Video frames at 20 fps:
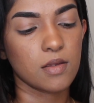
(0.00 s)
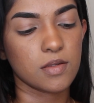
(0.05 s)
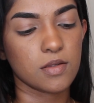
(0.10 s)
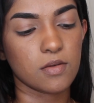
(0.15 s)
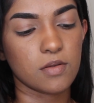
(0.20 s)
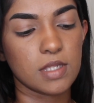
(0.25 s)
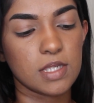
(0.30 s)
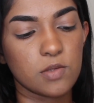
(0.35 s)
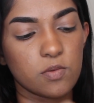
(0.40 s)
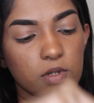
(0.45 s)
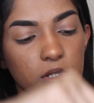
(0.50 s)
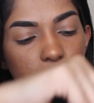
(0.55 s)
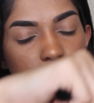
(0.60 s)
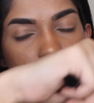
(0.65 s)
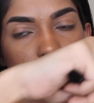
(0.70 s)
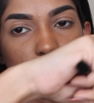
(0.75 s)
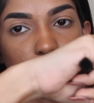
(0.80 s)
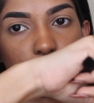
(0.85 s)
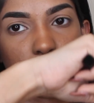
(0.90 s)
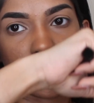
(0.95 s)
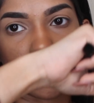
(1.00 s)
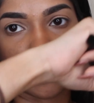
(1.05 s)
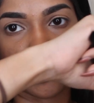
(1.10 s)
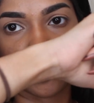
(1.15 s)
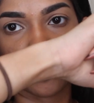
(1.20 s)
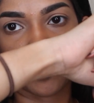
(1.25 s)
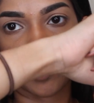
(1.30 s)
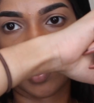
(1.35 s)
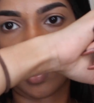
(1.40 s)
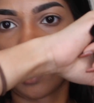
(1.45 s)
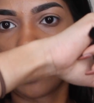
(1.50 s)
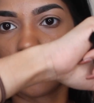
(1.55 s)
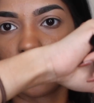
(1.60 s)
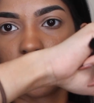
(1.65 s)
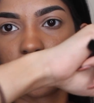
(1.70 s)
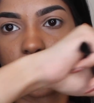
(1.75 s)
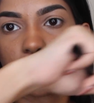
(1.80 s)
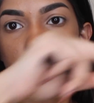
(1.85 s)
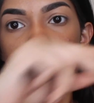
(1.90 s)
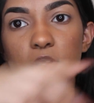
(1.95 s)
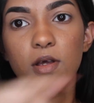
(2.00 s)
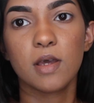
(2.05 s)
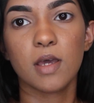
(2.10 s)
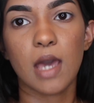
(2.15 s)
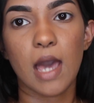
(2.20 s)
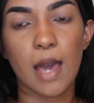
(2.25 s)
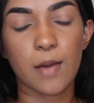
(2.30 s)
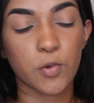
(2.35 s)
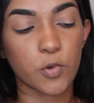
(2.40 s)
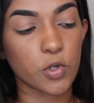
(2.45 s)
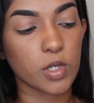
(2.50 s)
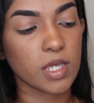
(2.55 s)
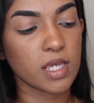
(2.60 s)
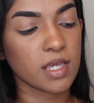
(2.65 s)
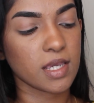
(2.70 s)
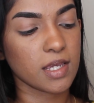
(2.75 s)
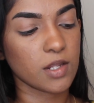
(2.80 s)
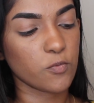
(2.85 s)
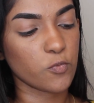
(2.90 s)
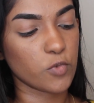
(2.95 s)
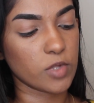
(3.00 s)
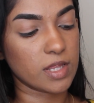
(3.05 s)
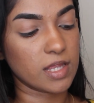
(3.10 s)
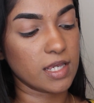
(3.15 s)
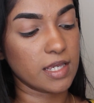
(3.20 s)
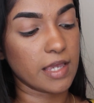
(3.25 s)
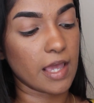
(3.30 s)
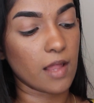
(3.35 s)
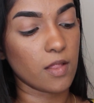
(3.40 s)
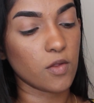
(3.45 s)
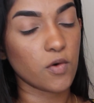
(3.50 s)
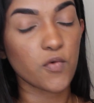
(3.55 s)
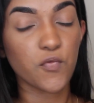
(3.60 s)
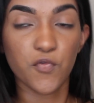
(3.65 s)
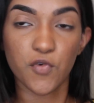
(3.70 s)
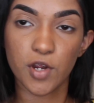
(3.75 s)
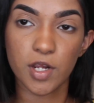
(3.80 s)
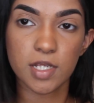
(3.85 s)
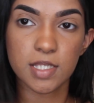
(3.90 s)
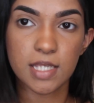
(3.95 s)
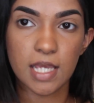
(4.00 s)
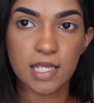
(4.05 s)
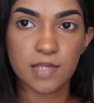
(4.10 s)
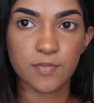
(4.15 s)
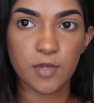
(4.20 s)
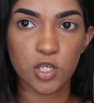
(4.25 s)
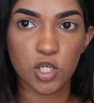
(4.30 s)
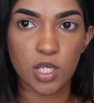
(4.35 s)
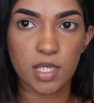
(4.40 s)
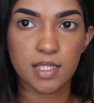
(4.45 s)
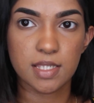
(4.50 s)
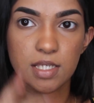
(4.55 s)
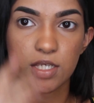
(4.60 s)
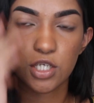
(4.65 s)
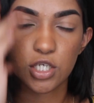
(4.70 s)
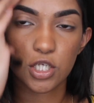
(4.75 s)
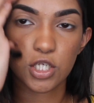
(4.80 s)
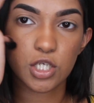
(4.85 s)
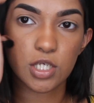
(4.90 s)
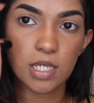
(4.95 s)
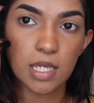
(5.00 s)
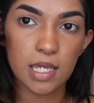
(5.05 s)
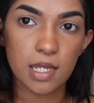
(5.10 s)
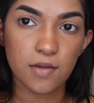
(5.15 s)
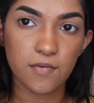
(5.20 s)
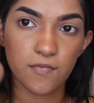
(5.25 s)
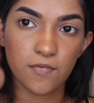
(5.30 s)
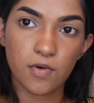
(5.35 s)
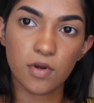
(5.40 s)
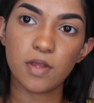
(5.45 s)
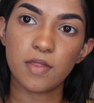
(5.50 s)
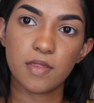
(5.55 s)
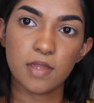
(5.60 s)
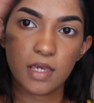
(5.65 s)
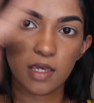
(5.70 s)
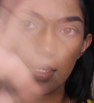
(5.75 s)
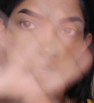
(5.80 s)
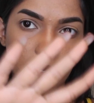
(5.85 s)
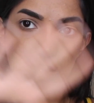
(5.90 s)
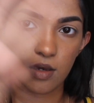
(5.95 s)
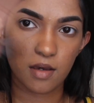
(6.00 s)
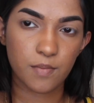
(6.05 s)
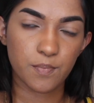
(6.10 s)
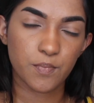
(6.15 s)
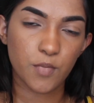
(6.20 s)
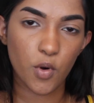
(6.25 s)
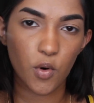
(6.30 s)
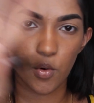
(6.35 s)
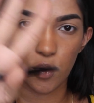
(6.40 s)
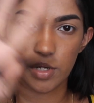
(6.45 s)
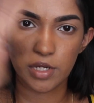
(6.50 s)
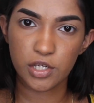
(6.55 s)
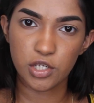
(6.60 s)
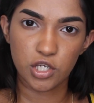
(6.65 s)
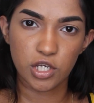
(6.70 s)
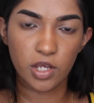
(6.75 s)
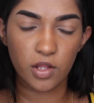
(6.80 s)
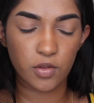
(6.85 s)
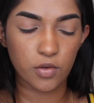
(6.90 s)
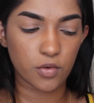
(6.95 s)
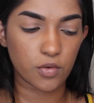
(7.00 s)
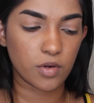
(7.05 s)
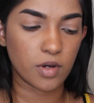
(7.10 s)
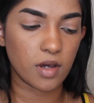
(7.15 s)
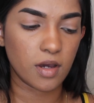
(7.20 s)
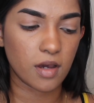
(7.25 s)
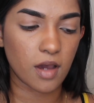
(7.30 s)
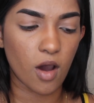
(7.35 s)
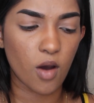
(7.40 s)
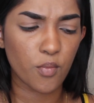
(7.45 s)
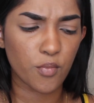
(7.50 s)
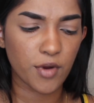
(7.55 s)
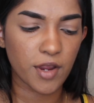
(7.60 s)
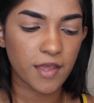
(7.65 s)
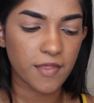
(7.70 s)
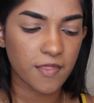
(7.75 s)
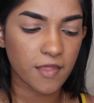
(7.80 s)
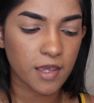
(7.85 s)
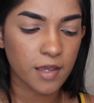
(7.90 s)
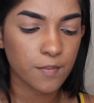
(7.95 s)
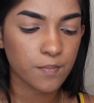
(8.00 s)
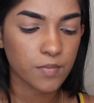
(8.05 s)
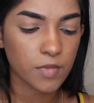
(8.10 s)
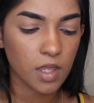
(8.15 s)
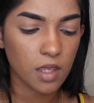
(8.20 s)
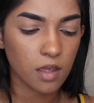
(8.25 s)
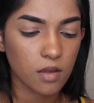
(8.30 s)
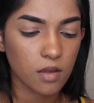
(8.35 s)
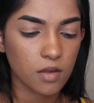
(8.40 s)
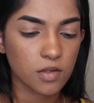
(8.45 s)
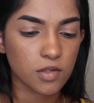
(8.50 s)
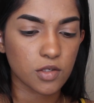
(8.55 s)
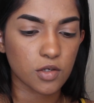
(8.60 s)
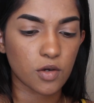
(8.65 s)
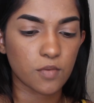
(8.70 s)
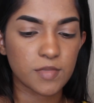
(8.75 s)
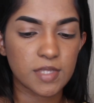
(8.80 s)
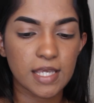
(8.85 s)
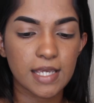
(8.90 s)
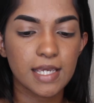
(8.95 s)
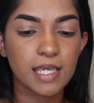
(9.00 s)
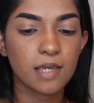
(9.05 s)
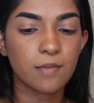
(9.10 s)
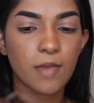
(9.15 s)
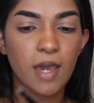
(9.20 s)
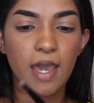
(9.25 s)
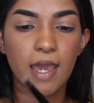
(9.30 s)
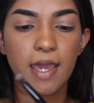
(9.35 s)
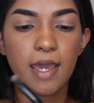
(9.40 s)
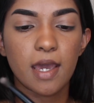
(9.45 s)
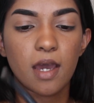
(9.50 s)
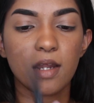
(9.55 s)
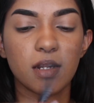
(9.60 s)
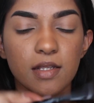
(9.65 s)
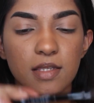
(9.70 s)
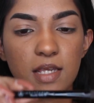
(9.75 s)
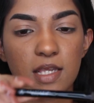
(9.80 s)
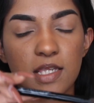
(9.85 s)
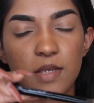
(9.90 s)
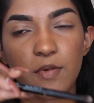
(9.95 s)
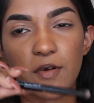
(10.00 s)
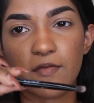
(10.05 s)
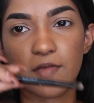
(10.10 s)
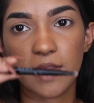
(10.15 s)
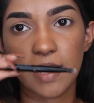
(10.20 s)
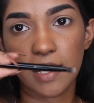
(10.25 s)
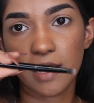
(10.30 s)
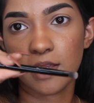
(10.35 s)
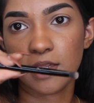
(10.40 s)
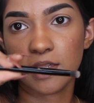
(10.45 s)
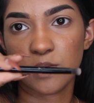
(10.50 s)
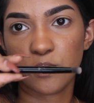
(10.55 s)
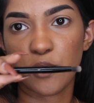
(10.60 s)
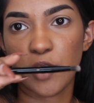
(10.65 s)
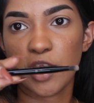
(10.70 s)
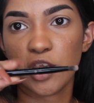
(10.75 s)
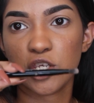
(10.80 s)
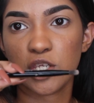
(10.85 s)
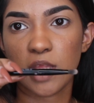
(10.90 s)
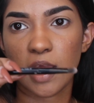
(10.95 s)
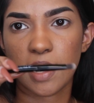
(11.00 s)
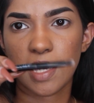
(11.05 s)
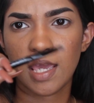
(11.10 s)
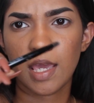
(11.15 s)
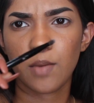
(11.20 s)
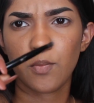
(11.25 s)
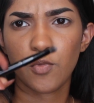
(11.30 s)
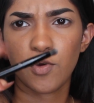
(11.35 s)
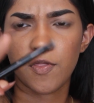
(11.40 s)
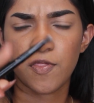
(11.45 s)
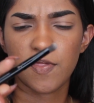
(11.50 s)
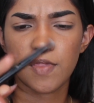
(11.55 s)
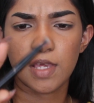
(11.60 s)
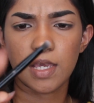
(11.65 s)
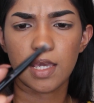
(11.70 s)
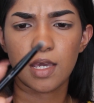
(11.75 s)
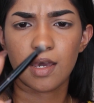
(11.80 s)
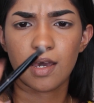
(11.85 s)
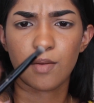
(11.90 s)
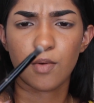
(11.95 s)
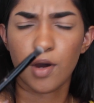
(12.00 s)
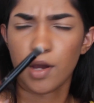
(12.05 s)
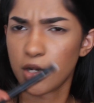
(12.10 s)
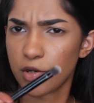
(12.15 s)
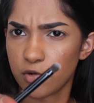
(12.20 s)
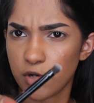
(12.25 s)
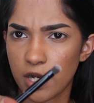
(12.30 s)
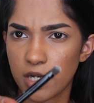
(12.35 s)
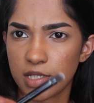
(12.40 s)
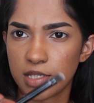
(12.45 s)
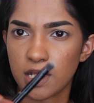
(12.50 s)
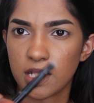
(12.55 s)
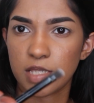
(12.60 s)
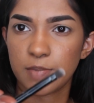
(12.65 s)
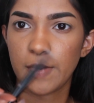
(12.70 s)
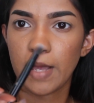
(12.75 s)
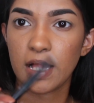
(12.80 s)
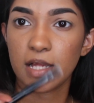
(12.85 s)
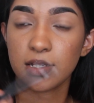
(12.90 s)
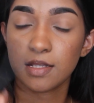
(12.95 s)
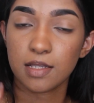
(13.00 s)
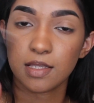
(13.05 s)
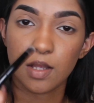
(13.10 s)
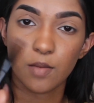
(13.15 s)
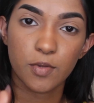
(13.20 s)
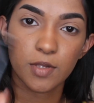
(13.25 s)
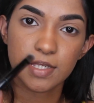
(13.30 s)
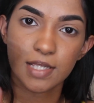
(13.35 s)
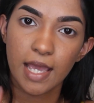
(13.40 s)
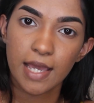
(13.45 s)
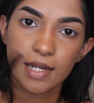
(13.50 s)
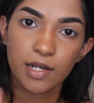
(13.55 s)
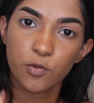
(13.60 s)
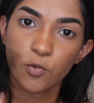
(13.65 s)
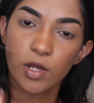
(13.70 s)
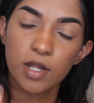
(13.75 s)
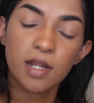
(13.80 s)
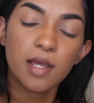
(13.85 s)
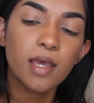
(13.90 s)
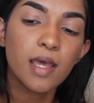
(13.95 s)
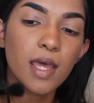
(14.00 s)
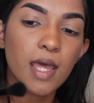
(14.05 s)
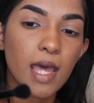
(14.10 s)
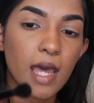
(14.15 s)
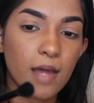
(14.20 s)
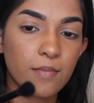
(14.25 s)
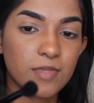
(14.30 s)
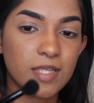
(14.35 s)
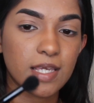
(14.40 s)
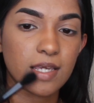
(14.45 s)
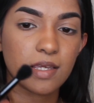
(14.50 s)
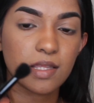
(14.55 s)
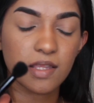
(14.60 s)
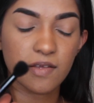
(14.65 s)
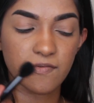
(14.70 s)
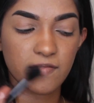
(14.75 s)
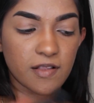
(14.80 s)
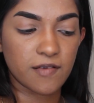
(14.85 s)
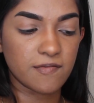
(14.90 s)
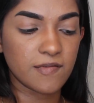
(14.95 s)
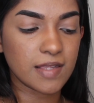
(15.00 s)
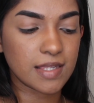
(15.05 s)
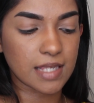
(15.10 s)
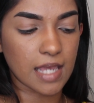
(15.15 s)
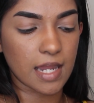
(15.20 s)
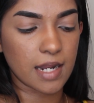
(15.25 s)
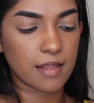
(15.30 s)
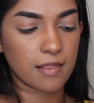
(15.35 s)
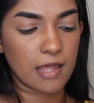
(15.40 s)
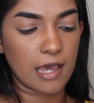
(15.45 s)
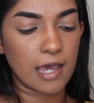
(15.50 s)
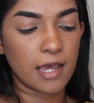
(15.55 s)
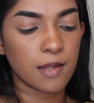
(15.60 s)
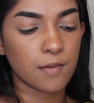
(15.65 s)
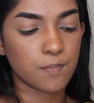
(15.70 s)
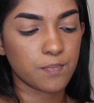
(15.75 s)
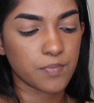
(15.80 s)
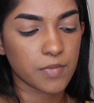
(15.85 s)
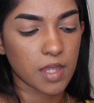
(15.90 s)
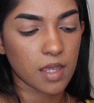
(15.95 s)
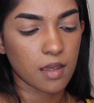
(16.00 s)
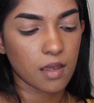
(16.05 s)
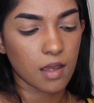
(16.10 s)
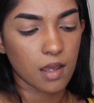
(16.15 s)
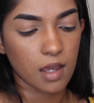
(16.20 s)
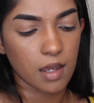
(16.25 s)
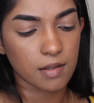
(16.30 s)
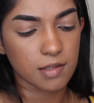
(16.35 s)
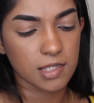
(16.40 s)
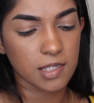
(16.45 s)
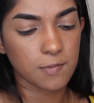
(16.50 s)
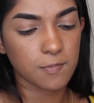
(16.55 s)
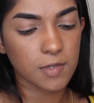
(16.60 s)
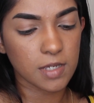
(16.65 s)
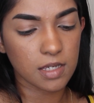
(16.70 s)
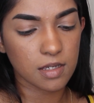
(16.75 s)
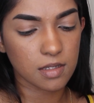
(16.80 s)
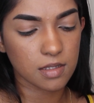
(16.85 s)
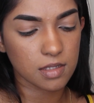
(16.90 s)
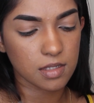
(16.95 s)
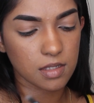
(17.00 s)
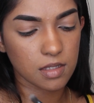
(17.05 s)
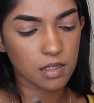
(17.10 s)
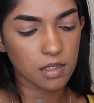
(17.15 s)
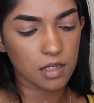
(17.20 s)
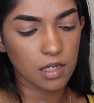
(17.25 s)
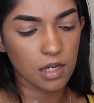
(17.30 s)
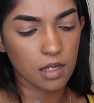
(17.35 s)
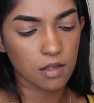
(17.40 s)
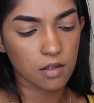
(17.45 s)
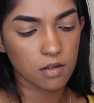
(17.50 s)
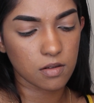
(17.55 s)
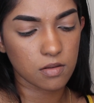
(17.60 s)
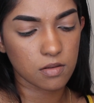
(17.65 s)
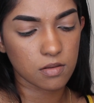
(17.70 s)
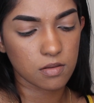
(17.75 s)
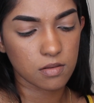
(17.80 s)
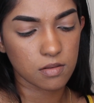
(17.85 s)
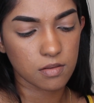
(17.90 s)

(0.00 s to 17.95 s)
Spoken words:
So this one is the one that's super colorful. I'm going in with the yellow first as my transition shade for the orange yellow ombre thing. So I'm taking my Anastasia Beverly Hills brush that came with the Modern Renaissance palette, the double-sided one. I'm taking the fluffy side of that. I'm dipping into the yellow,